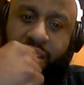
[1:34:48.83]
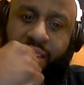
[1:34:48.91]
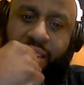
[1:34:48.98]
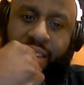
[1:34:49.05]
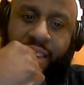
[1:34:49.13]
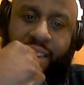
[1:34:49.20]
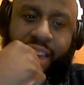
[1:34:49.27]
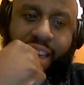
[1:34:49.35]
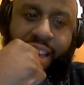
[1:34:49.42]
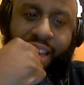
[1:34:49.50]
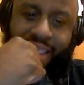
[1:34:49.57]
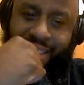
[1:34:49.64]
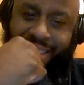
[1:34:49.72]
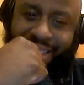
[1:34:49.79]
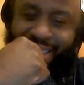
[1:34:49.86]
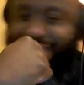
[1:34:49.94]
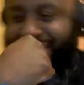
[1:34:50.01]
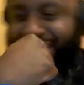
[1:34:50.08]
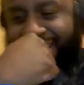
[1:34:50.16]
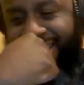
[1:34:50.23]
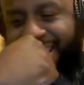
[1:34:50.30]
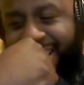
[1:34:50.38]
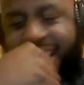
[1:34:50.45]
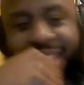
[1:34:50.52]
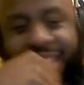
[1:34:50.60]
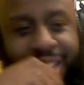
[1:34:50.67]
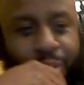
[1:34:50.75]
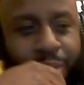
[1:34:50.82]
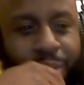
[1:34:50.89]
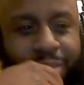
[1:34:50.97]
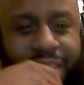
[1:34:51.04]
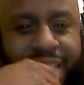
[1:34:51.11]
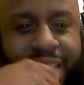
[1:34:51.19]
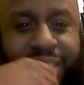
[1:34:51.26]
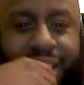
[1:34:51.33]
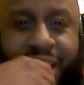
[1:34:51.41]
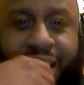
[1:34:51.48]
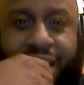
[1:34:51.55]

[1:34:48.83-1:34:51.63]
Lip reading: Yeah, that's what I'm saying. He's gonna.